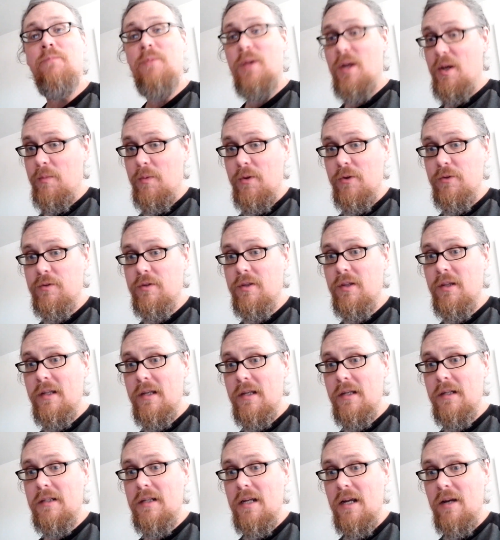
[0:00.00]
I'll post the
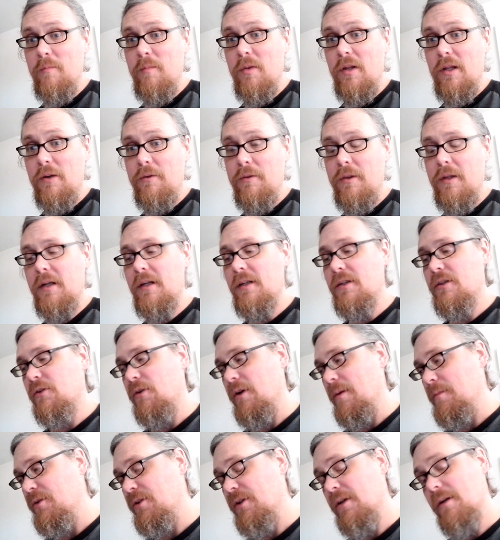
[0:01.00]
link down below in the
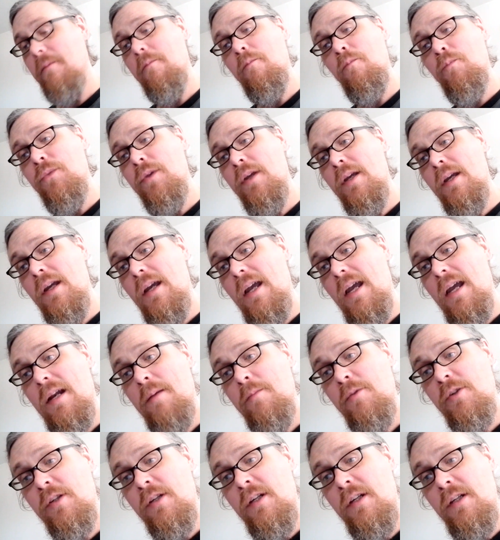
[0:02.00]
description, and I'm
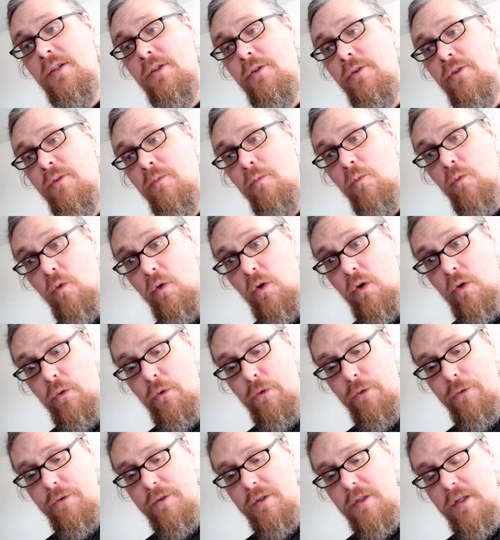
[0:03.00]
just going to do some
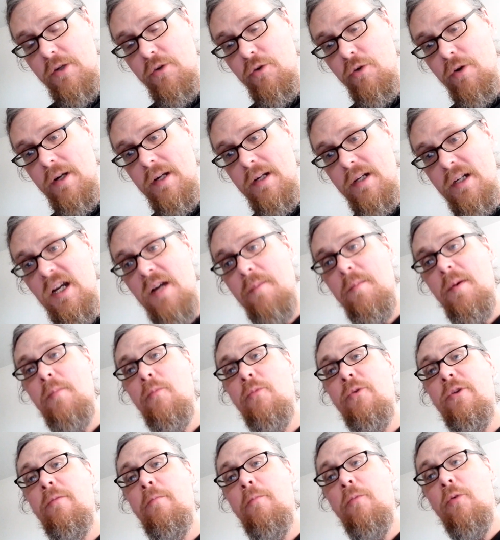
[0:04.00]
rolls to try and come up
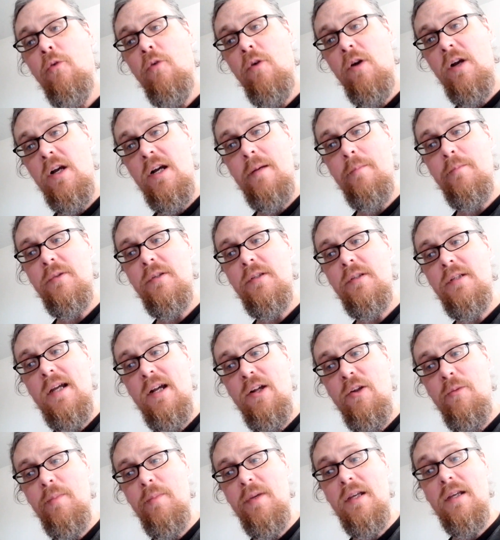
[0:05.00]
with prompts to
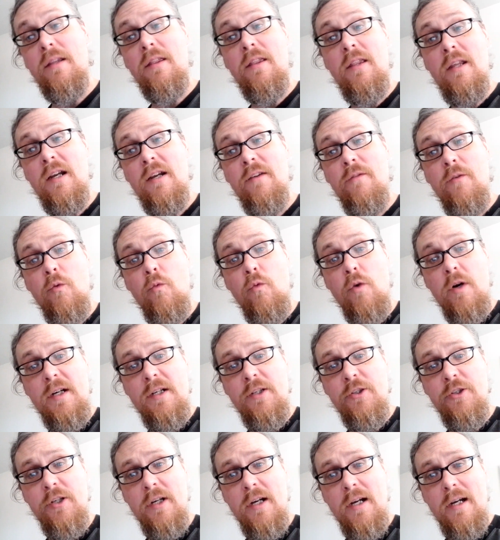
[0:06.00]
help me think of a
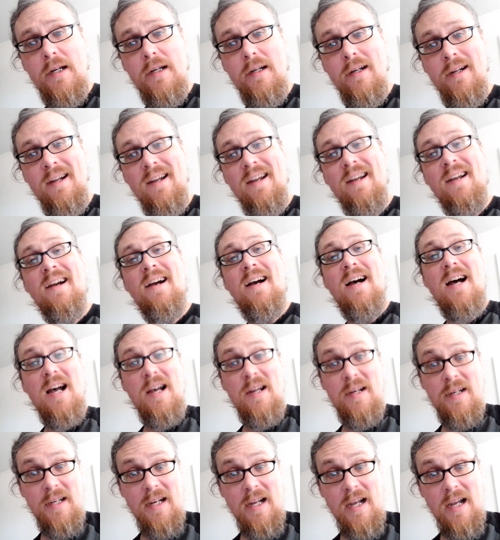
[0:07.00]
one-shot.
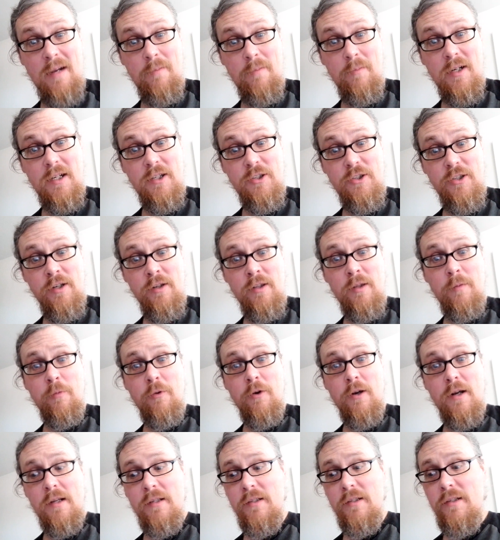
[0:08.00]
And I'm going to share the
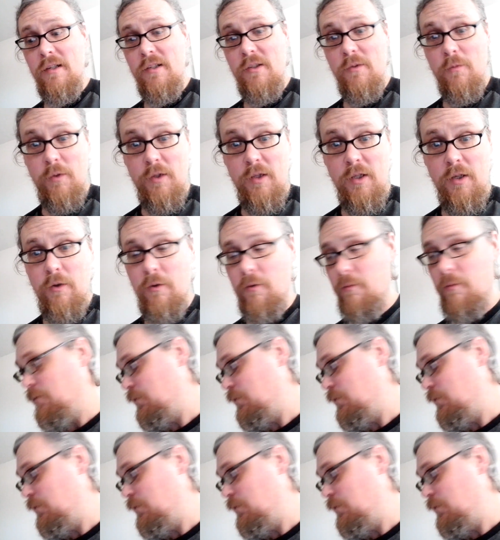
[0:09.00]
process with you.